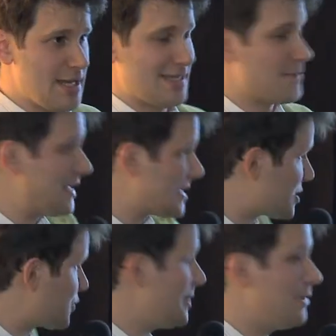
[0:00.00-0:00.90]
That'd be
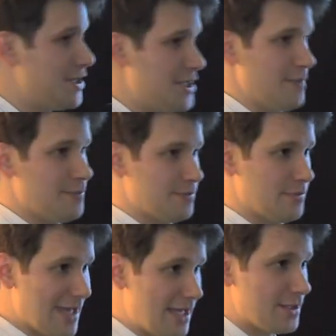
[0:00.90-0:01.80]
extremely cheap
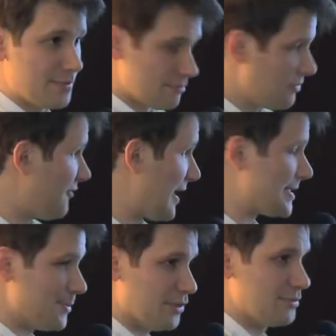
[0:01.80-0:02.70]
and
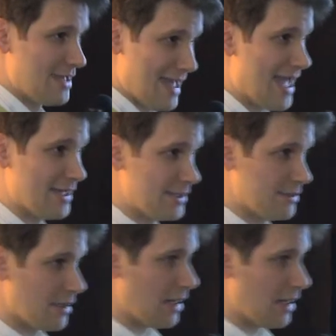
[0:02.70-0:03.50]
flexible and